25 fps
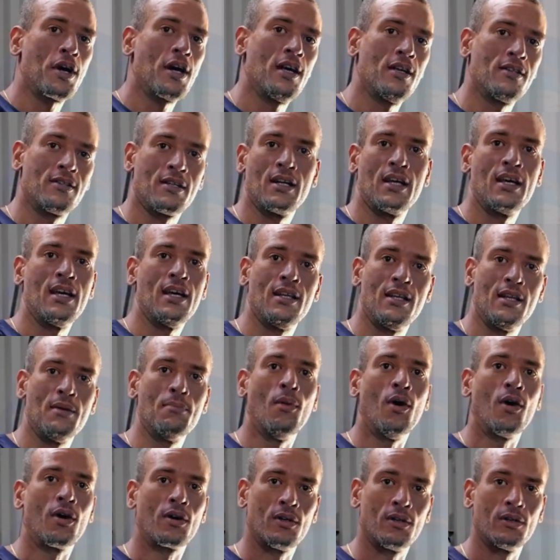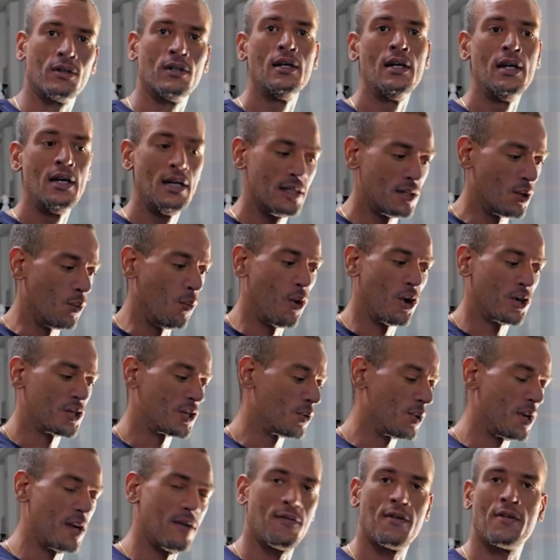It's going to hit the bottle to wash
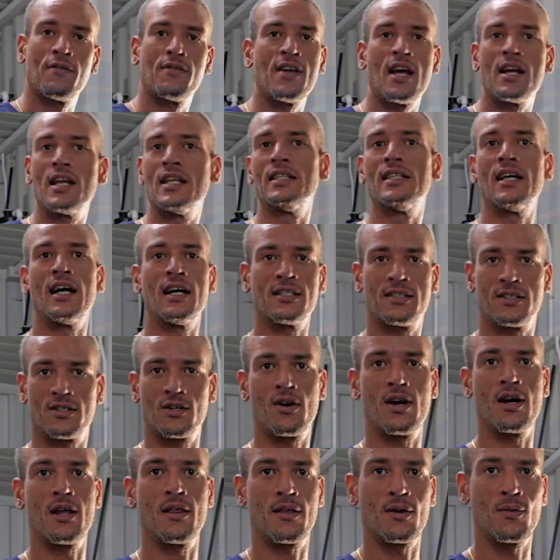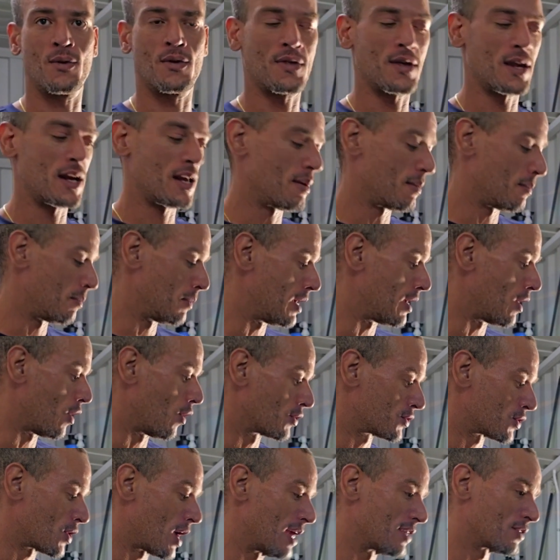out if there's any dust or anything within it, but it
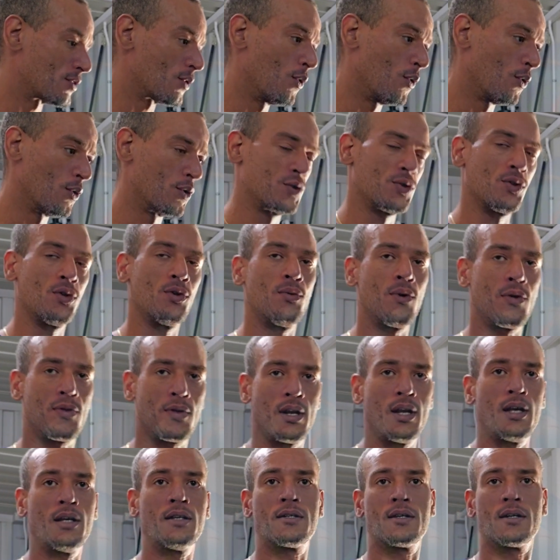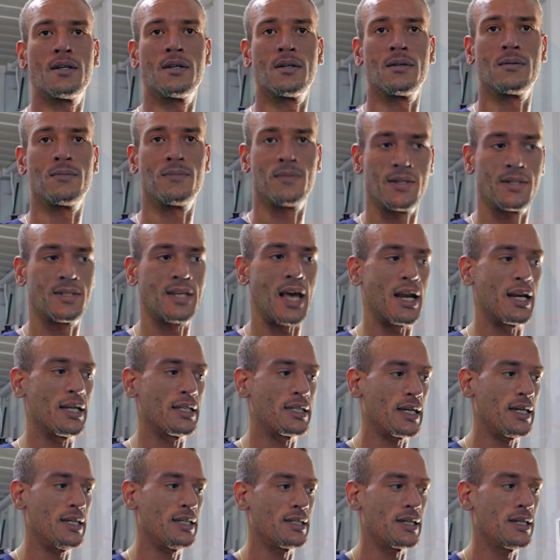also has ozone within it to
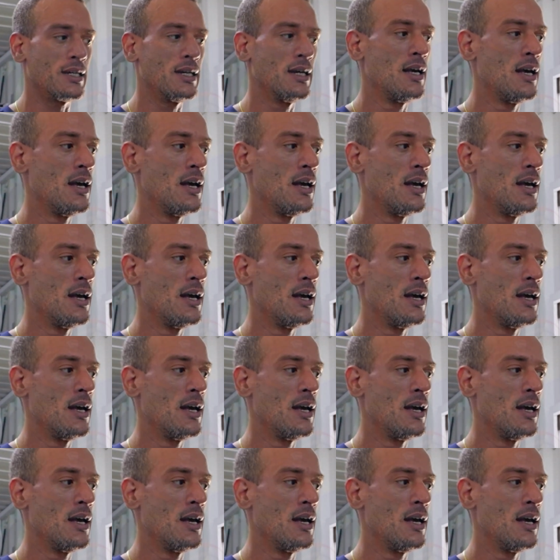sanitize it.